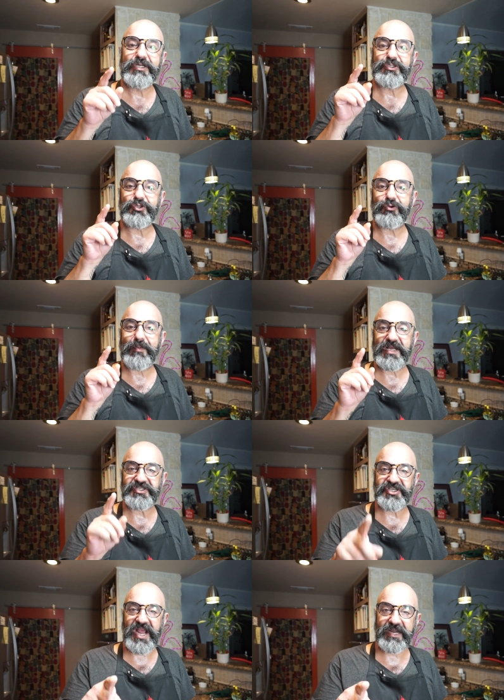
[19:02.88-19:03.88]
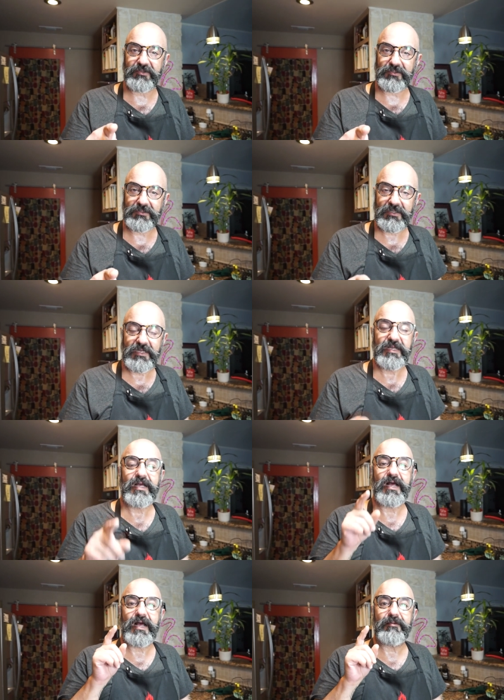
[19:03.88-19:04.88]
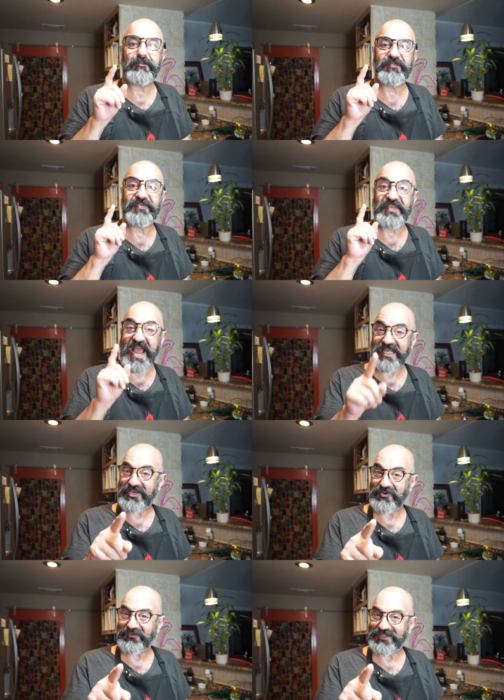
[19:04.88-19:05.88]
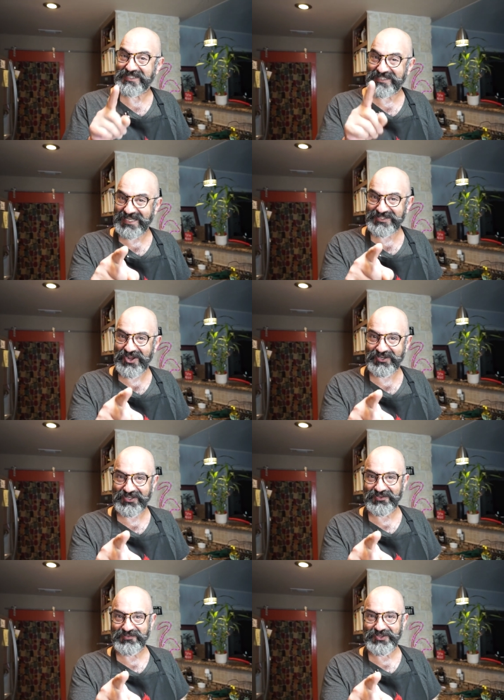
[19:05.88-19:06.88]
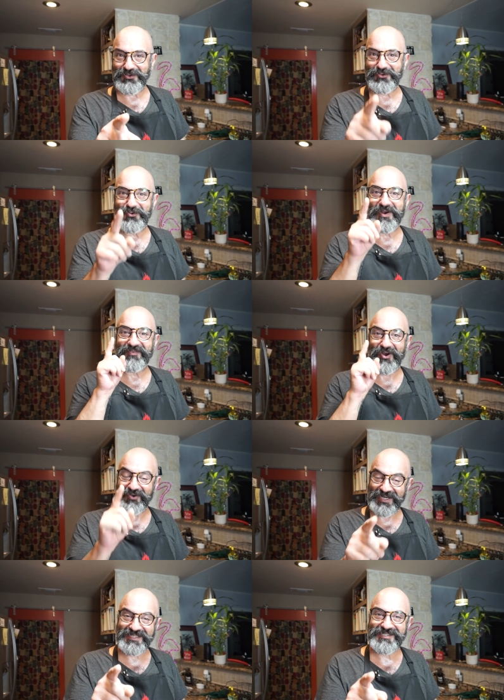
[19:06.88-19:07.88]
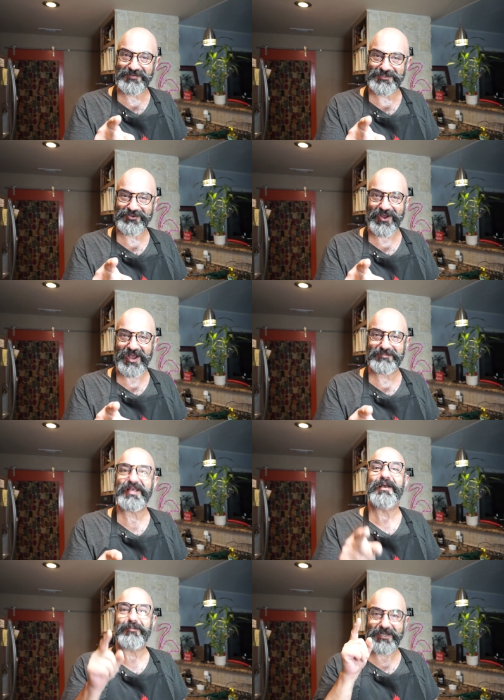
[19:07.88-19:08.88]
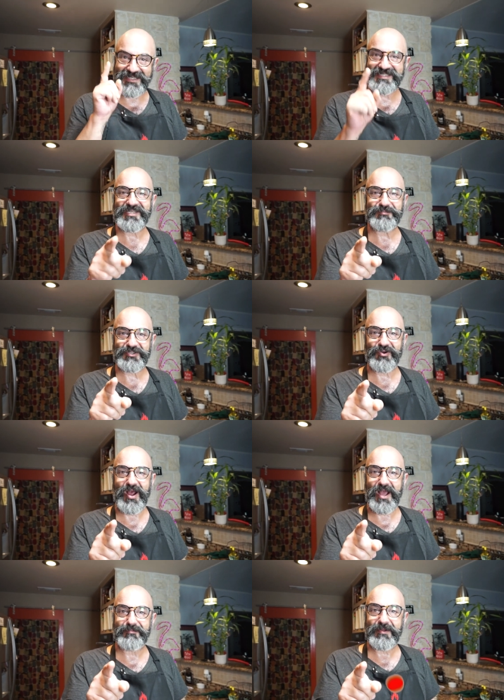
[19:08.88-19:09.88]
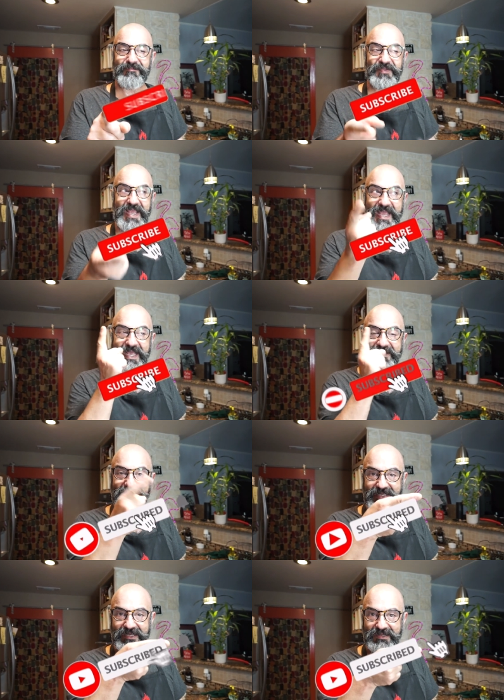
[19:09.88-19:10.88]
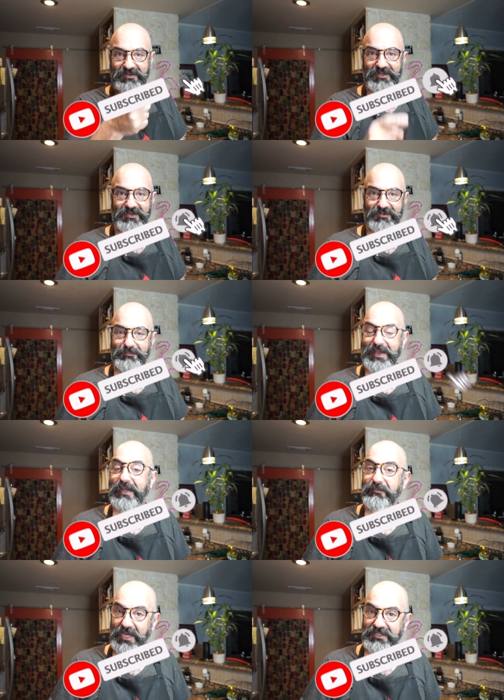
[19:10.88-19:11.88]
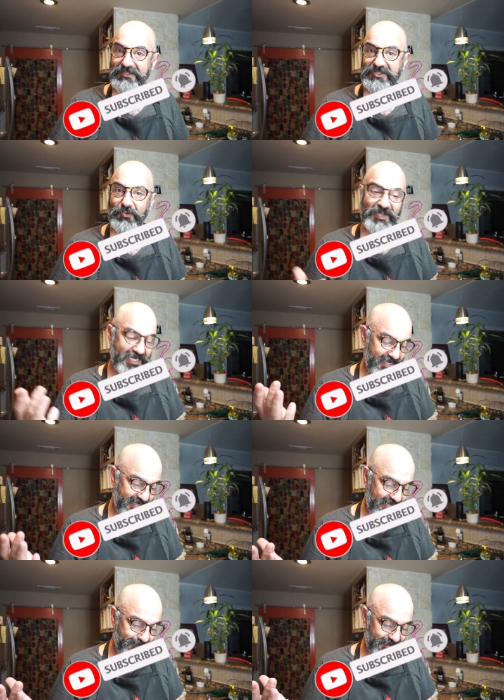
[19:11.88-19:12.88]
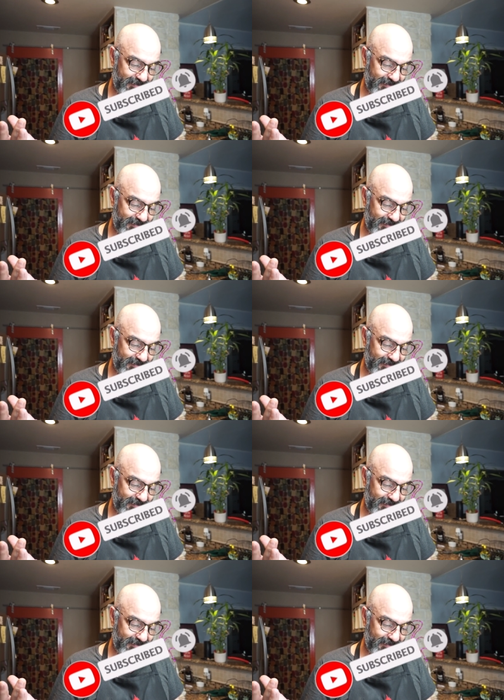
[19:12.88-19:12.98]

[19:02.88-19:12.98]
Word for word: to my channel, um, thank you for the 600 of you who have already subscribed. Please subscribe, hit the little bell button so we can keep in